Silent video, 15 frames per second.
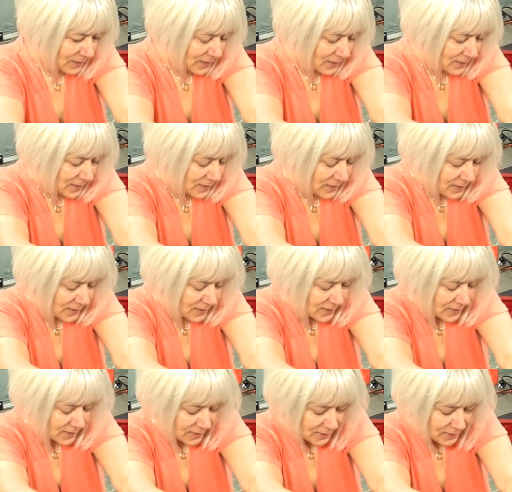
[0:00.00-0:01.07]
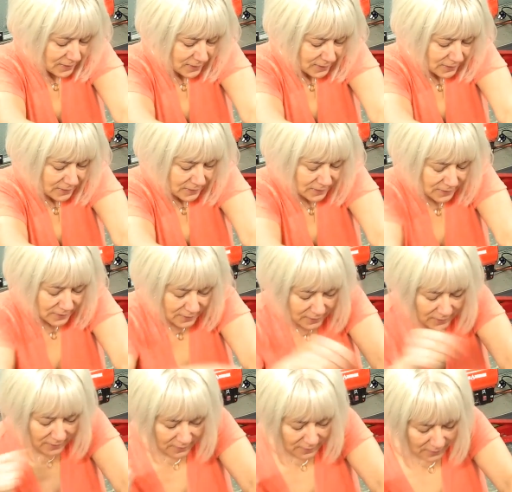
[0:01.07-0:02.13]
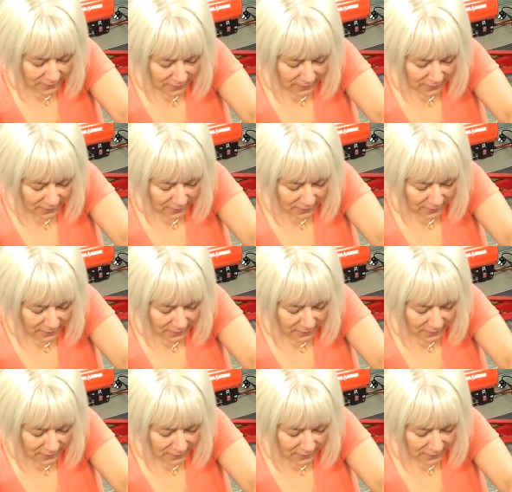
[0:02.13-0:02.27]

Nothing is said.